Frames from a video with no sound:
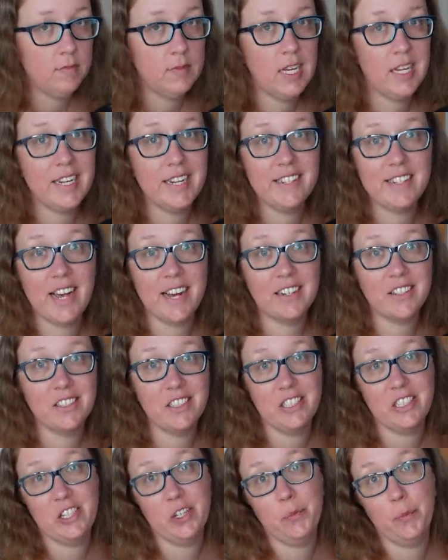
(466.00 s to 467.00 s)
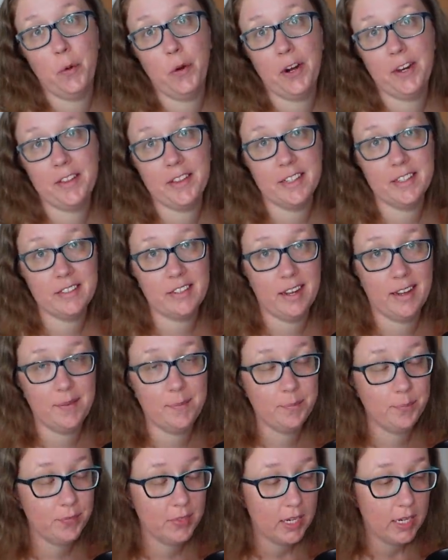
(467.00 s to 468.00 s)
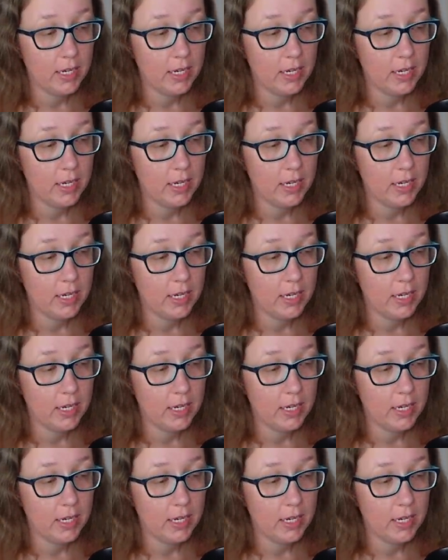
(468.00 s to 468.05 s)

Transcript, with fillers: It is actually still morning this time.